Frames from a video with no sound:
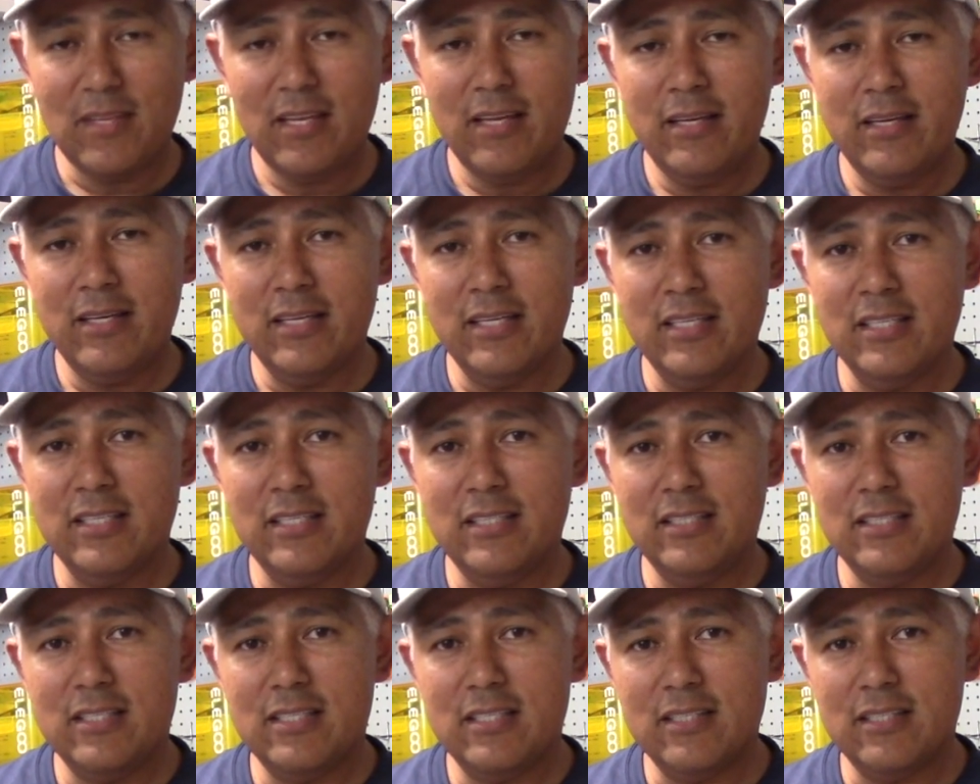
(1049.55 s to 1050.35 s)

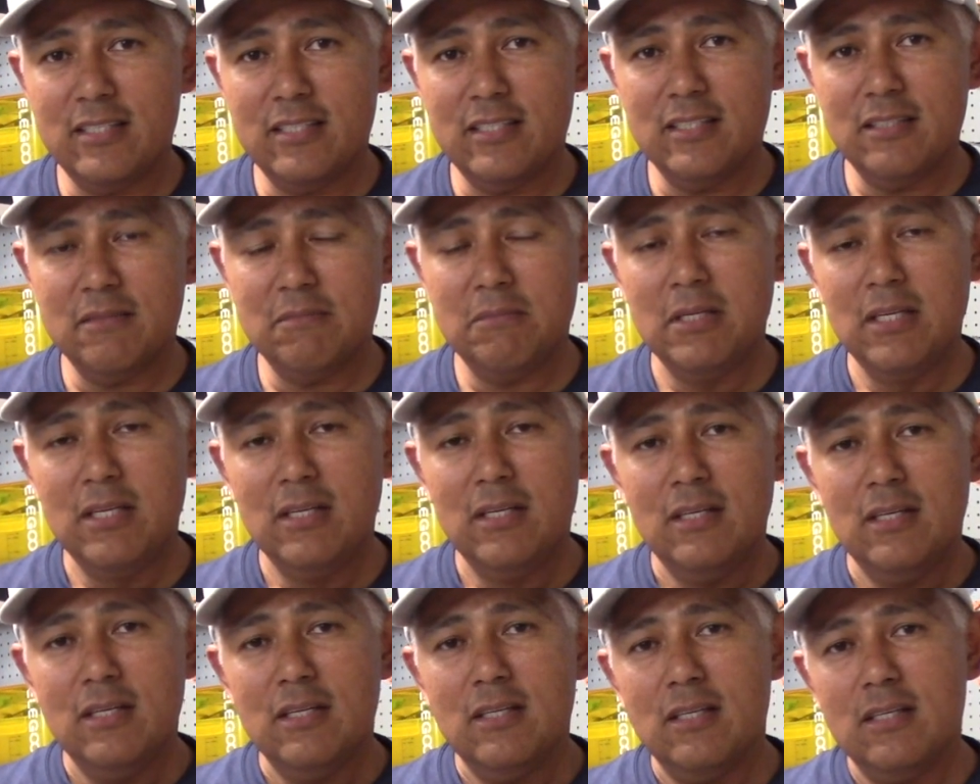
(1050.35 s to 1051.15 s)
And
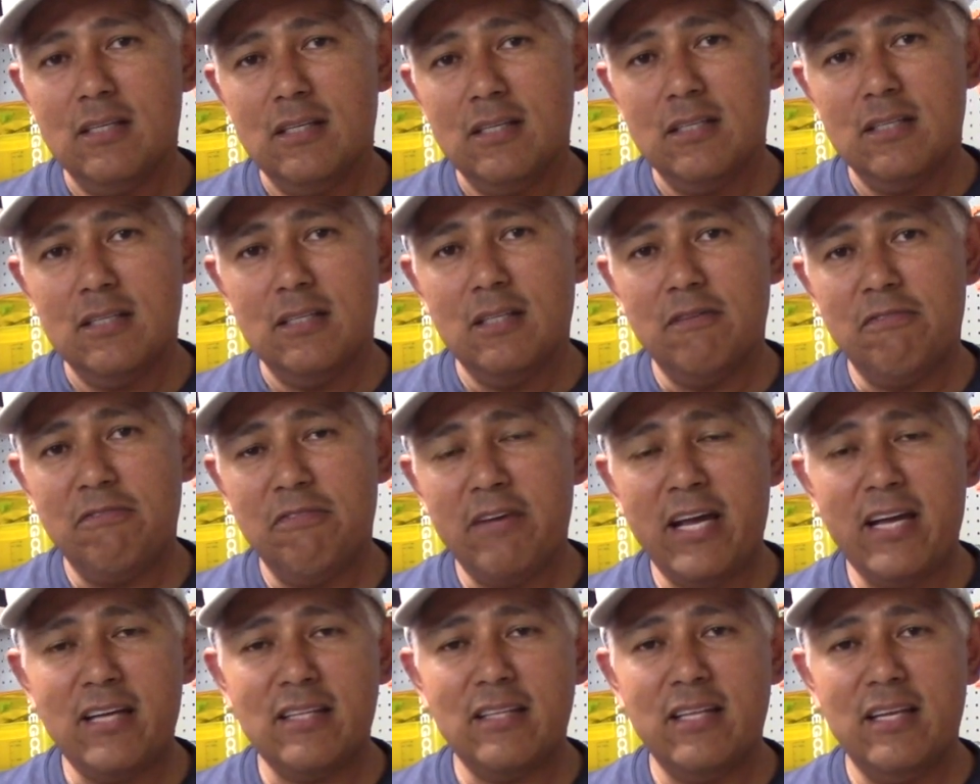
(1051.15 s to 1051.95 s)
the
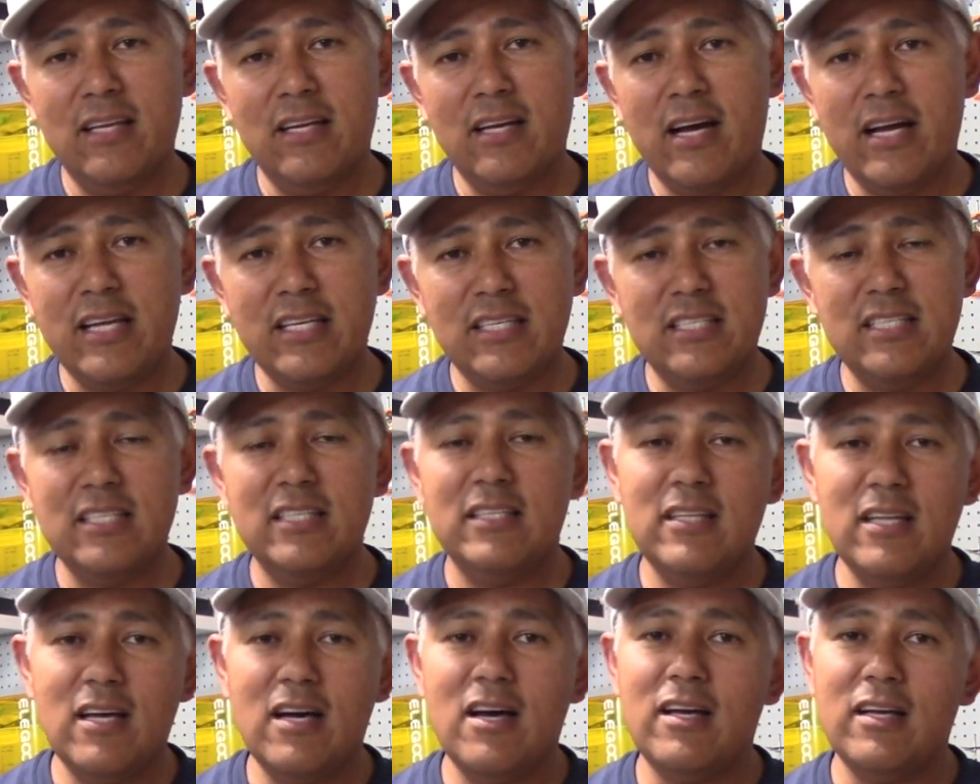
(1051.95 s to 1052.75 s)
fact that I
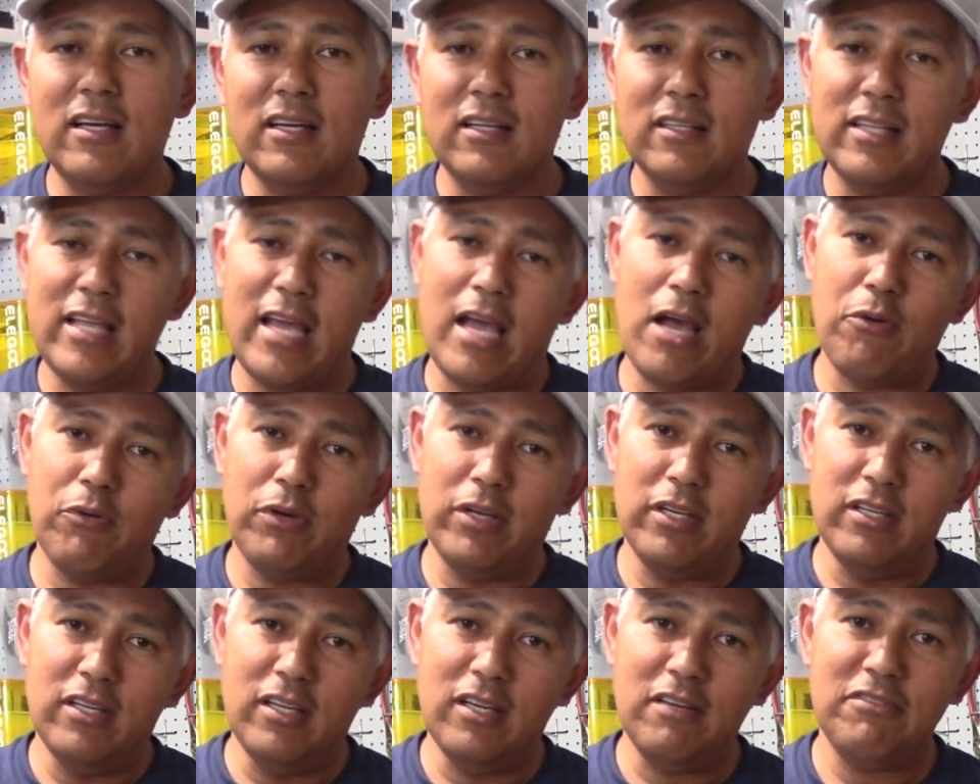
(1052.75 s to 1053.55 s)
did not allow
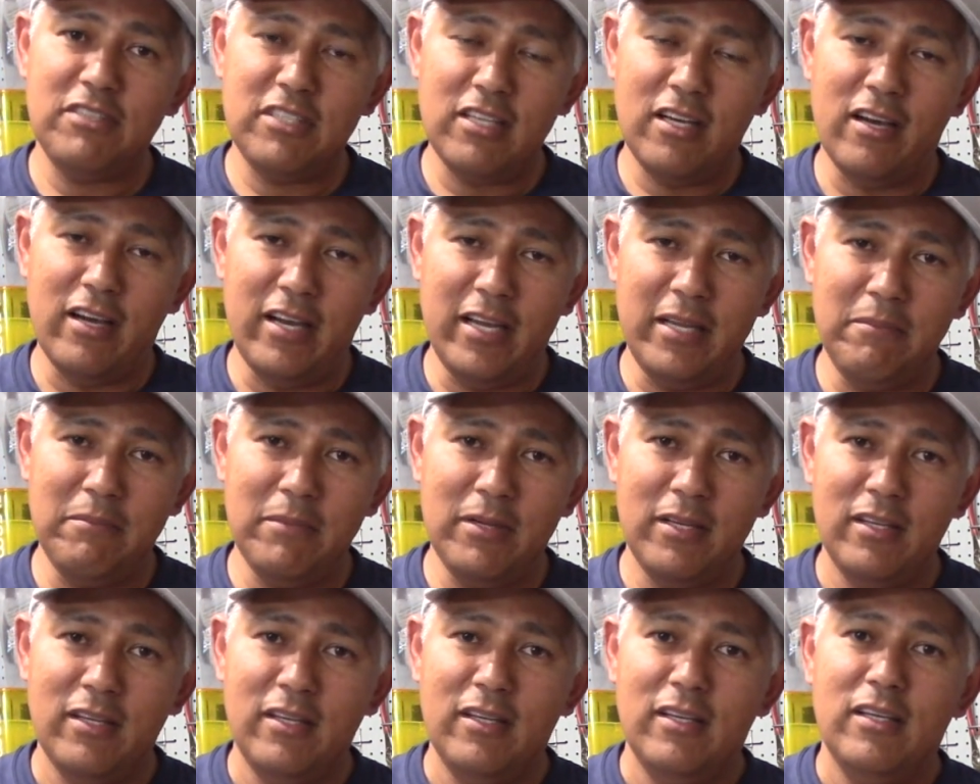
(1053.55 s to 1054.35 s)
enough
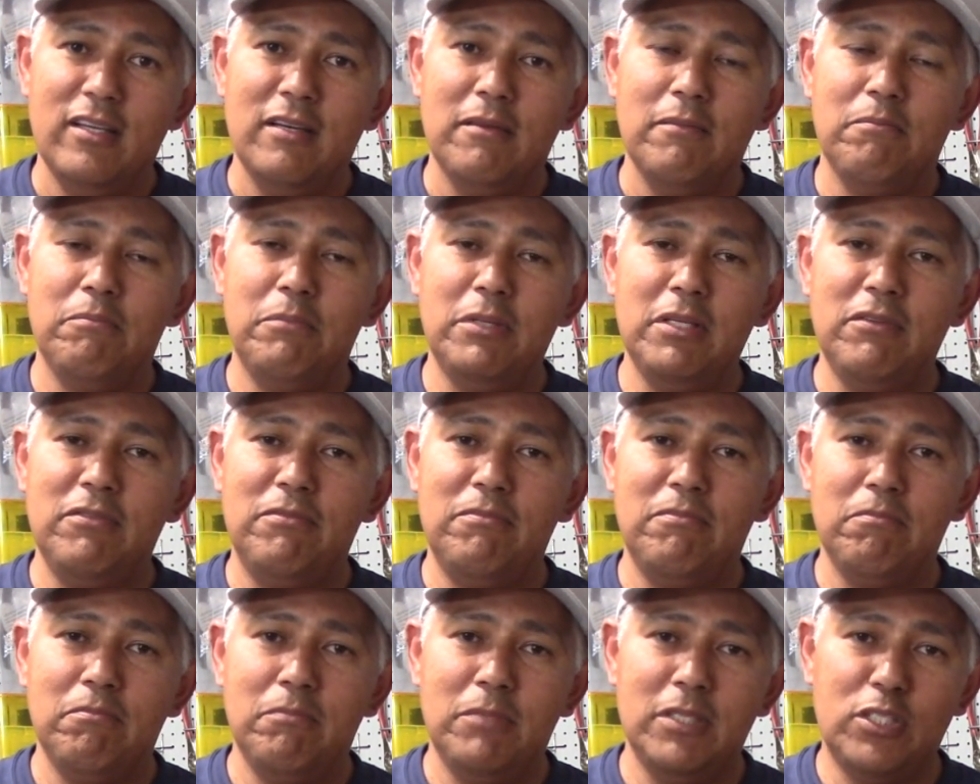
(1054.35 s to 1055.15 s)
time
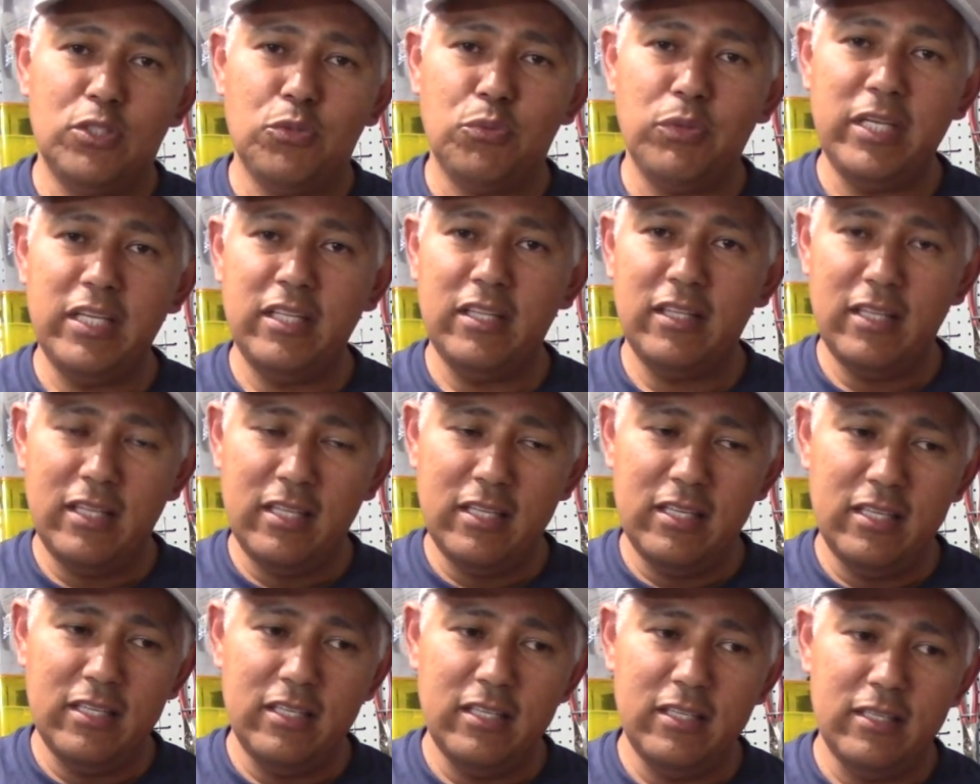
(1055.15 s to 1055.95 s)
between
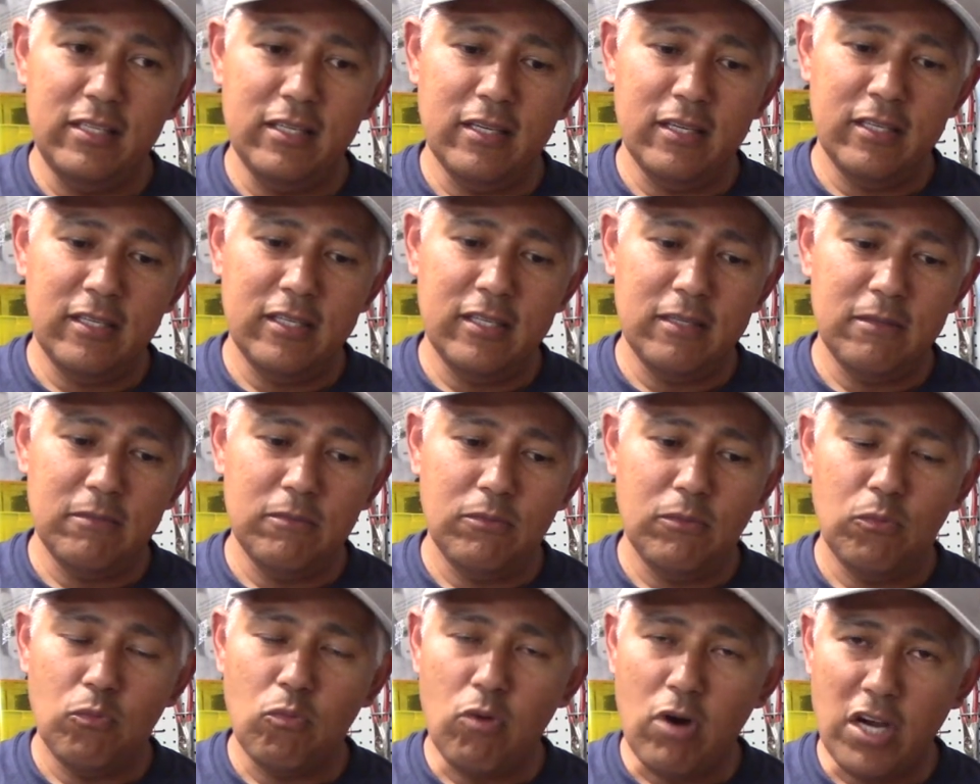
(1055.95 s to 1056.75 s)
the
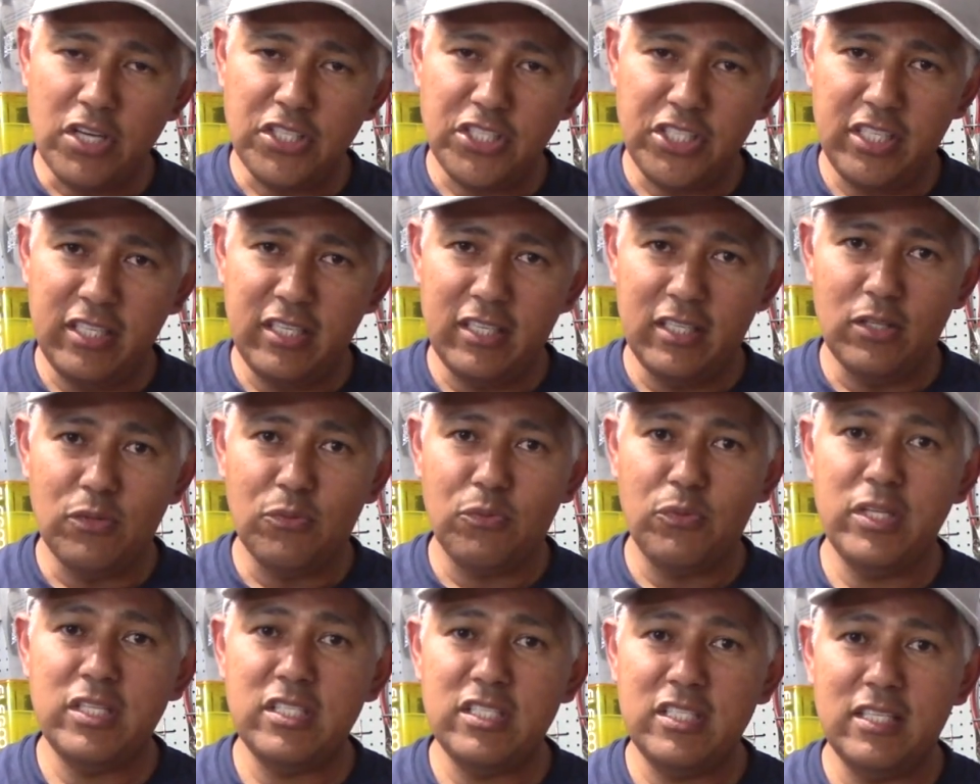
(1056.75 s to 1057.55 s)
washing and the
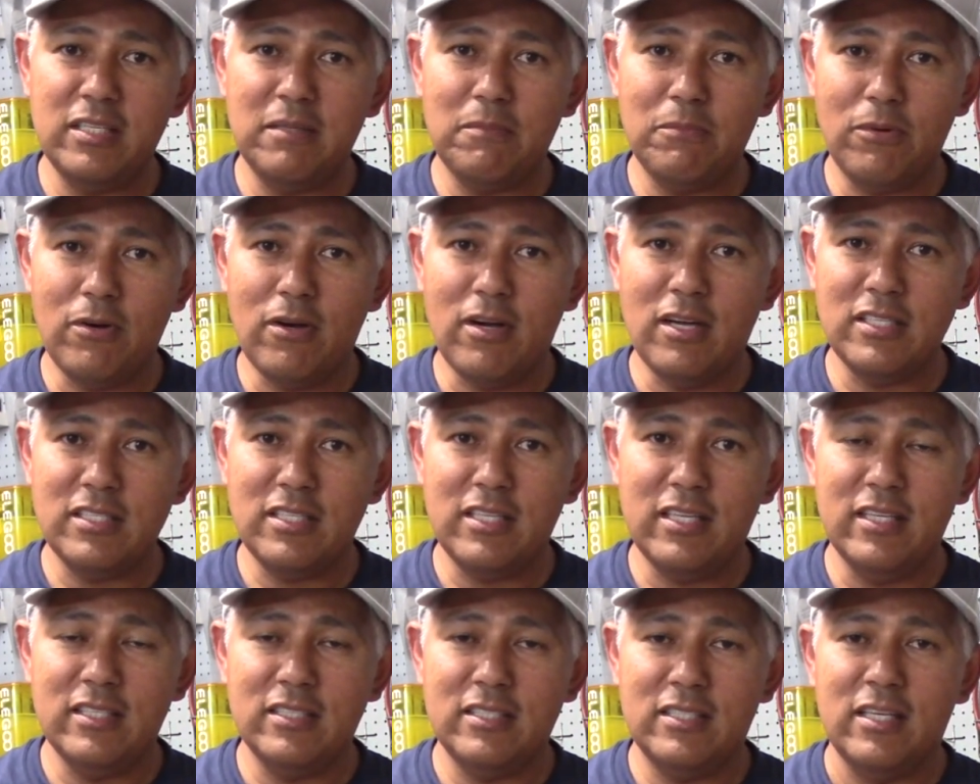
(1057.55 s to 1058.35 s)
rinsing
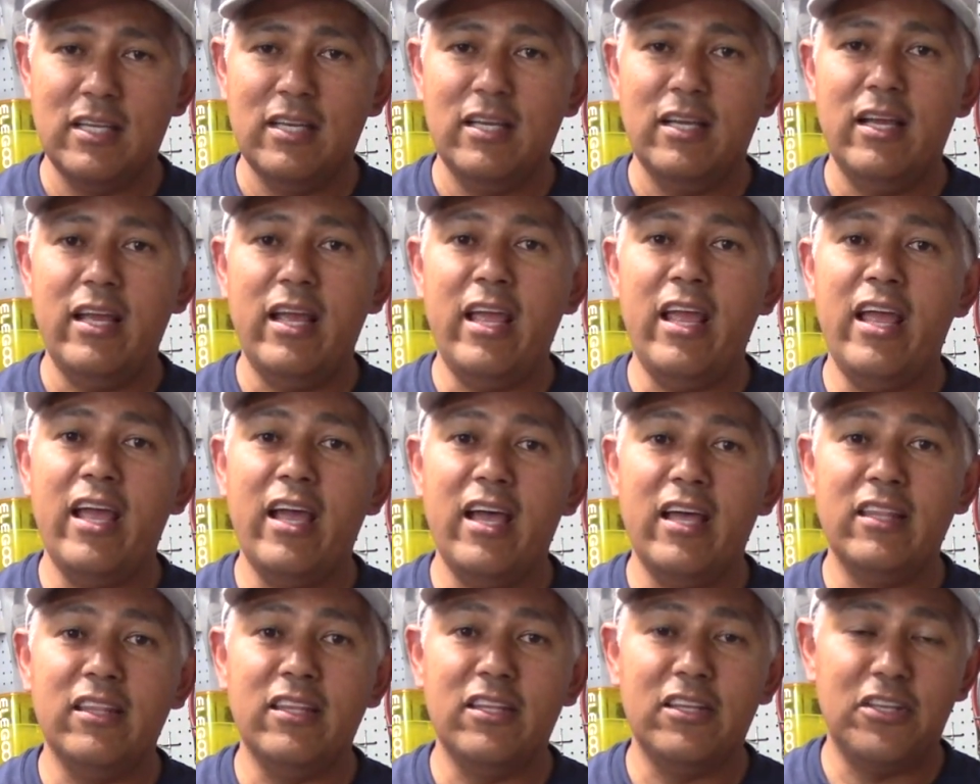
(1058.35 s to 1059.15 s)
process
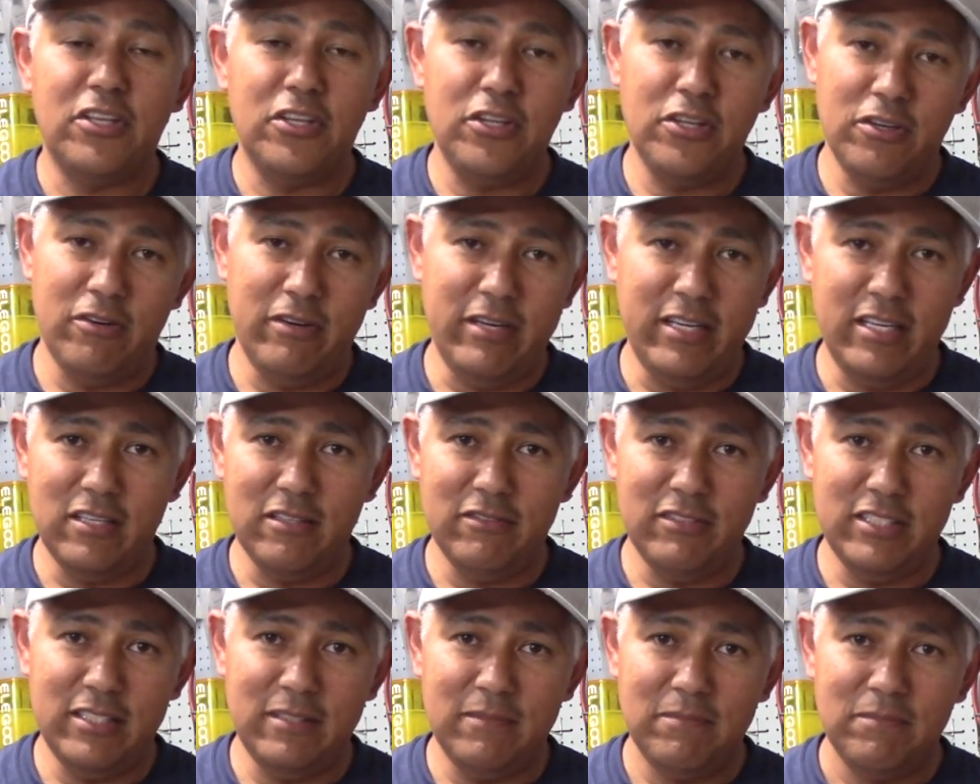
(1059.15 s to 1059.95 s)
and the curing
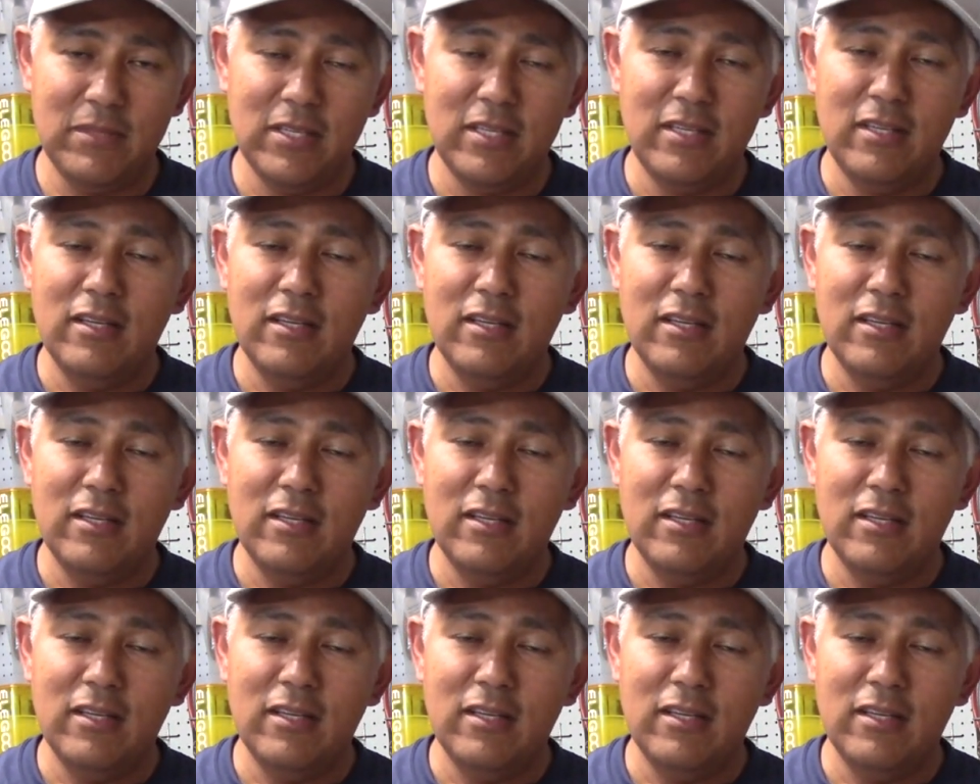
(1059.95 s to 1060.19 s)
of it.